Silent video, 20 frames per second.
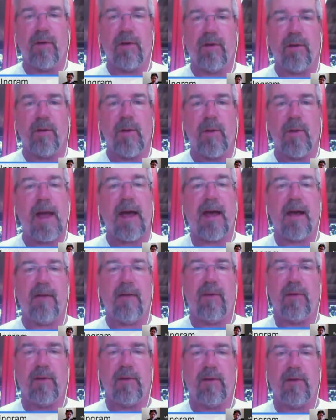you
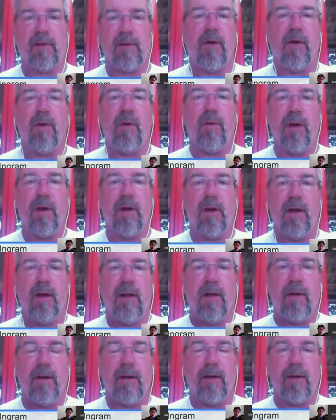have is a phone,
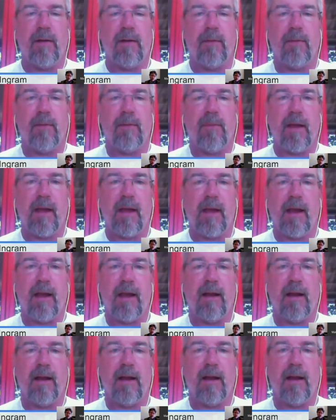
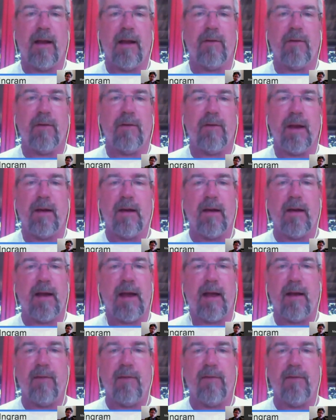and you may not
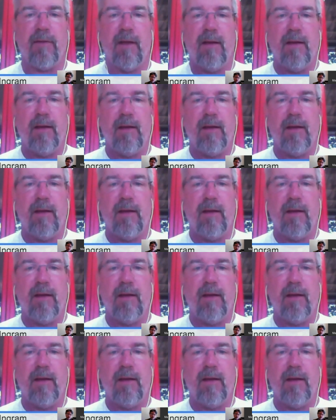have